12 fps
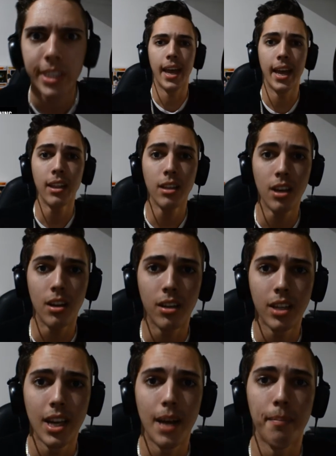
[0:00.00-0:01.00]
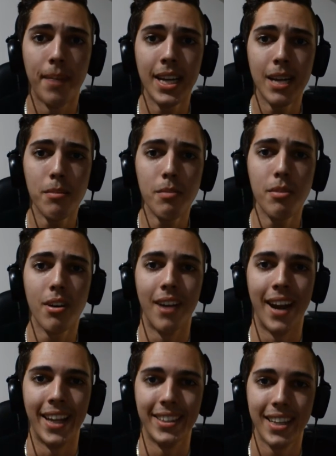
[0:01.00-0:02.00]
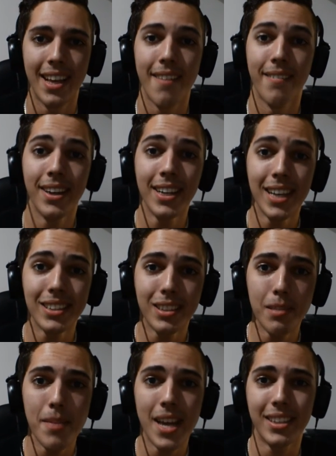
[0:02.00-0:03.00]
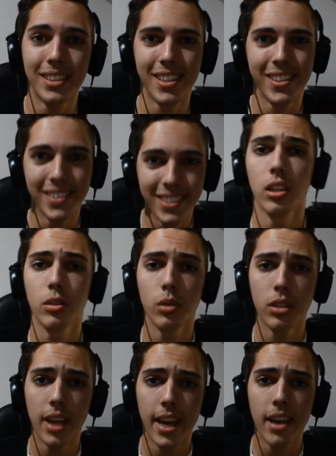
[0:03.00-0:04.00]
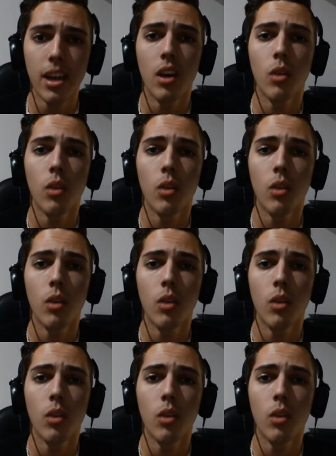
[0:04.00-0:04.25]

Hello, my name is Boris. Very nice to meet you. Today